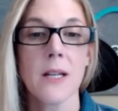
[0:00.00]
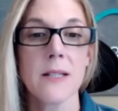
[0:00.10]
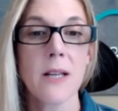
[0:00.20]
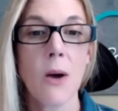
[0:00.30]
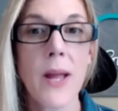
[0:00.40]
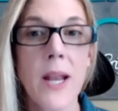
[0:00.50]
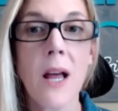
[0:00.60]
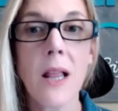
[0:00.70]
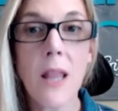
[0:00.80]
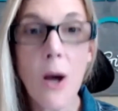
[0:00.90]
So, in
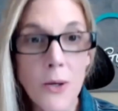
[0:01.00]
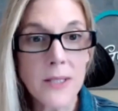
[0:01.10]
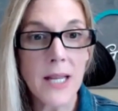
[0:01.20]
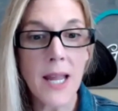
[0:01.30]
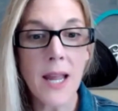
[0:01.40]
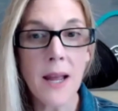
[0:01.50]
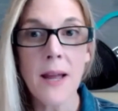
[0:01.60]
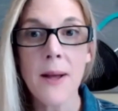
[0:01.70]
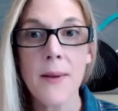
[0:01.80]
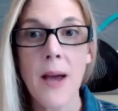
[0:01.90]
closing,
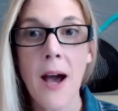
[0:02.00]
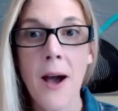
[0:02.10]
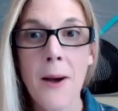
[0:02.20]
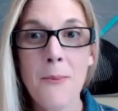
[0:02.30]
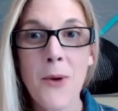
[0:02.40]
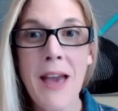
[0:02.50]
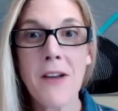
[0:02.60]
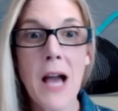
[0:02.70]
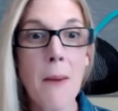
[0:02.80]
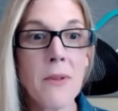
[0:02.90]
um, we have a
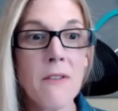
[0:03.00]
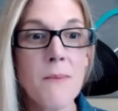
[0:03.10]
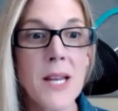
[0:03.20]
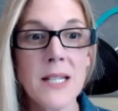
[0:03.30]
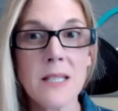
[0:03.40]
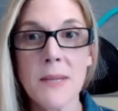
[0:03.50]
couple of minutes.